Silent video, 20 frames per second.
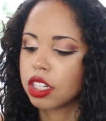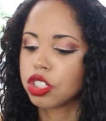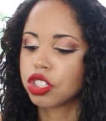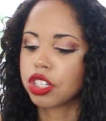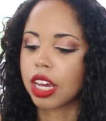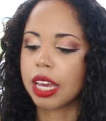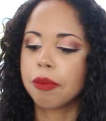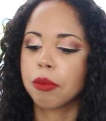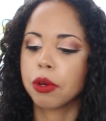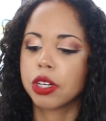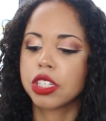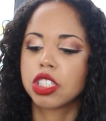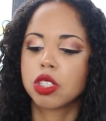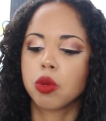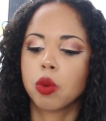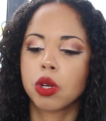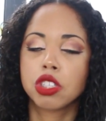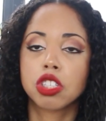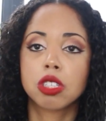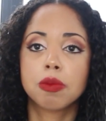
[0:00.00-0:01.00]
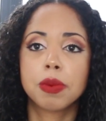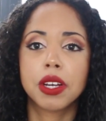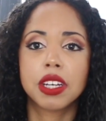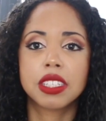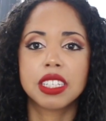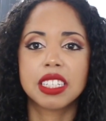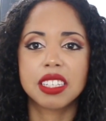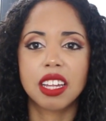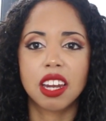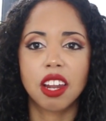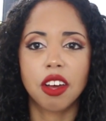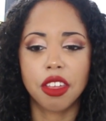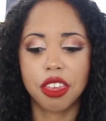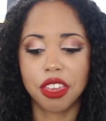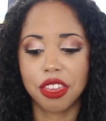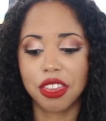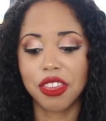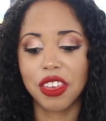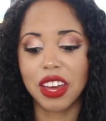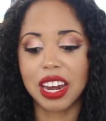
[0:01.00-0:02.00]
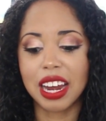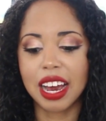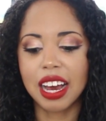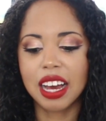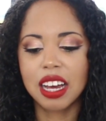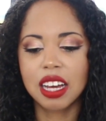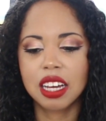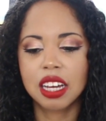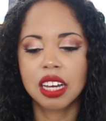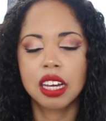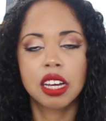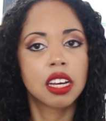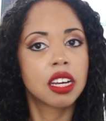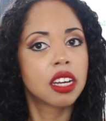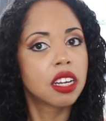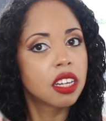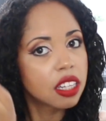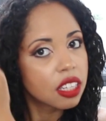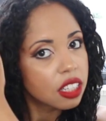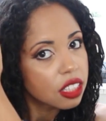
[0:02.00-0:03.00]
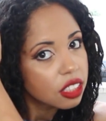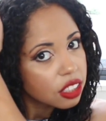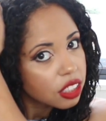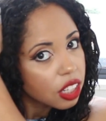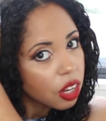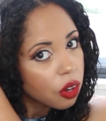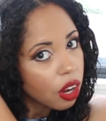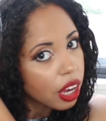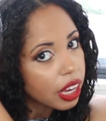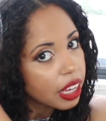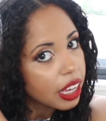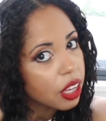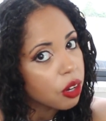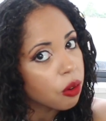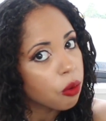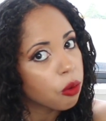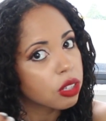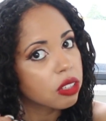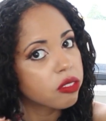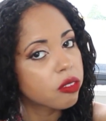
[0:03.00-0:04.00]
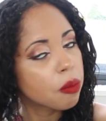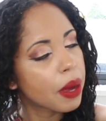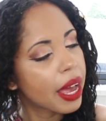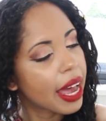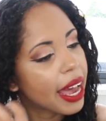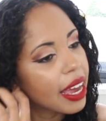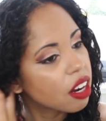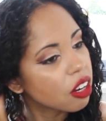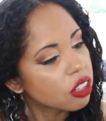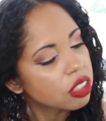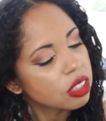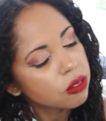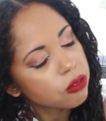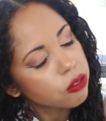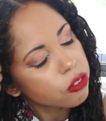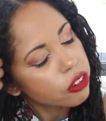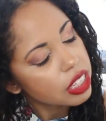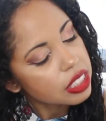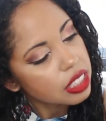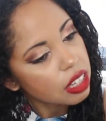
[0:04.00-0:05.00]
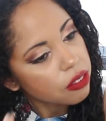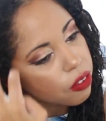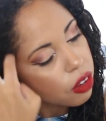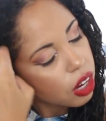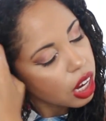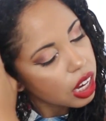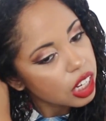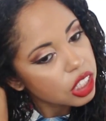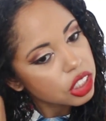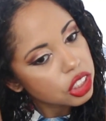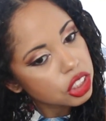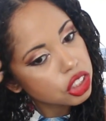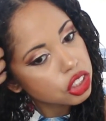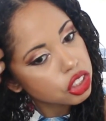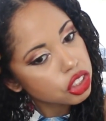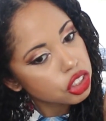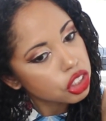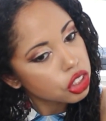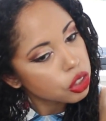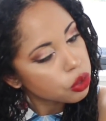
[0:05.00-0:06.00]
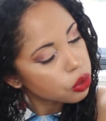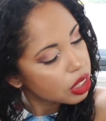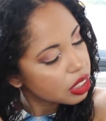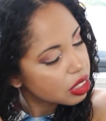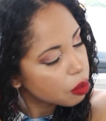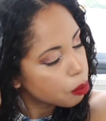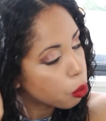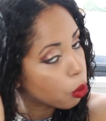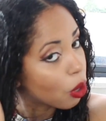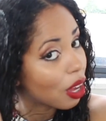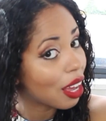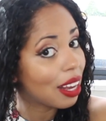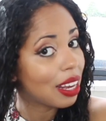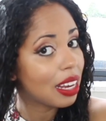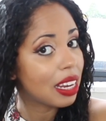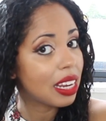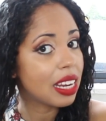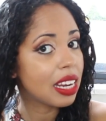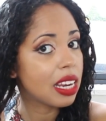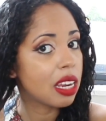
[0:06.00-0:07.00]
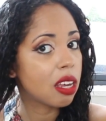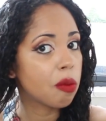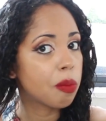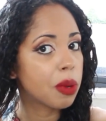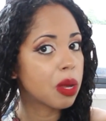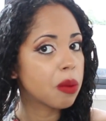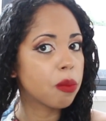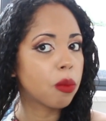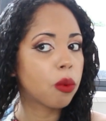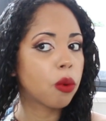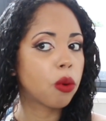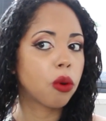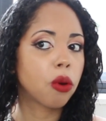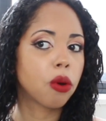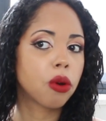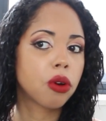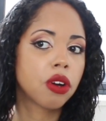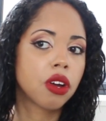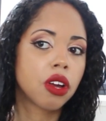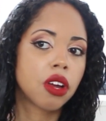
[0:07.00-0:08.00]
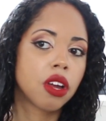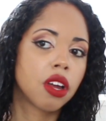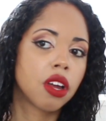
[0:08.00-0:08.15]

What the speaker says: Shea Moisture one, just because it's a lot thinner. So like, in order for my hair not to frizz, I feel like I do need to put a little bit more